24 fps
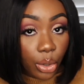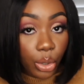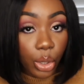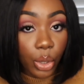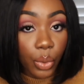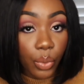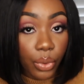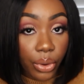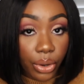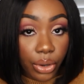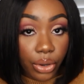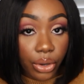
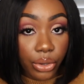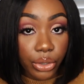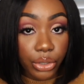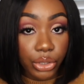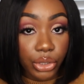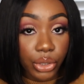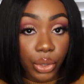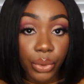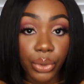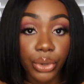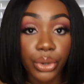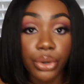You wear it on your
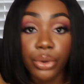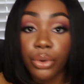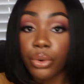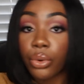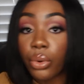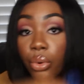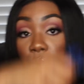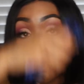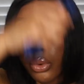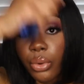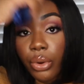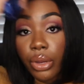shoulder,
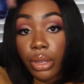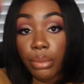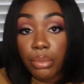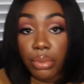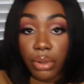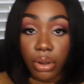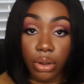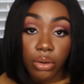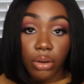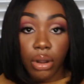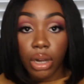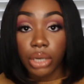or you can
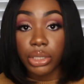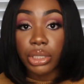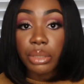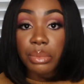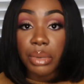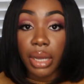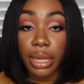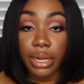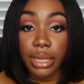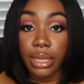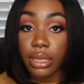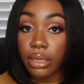put it across your
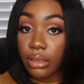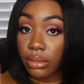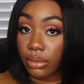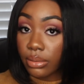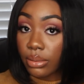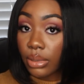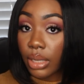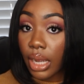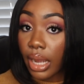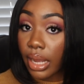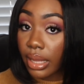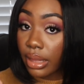body.
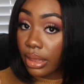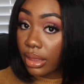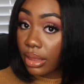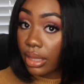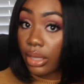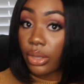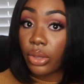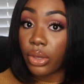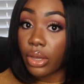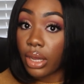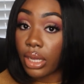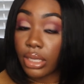I
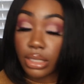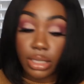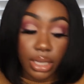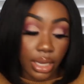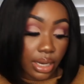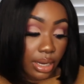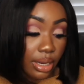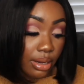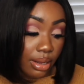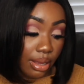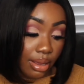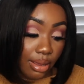think you guys
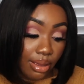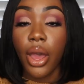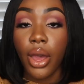get it.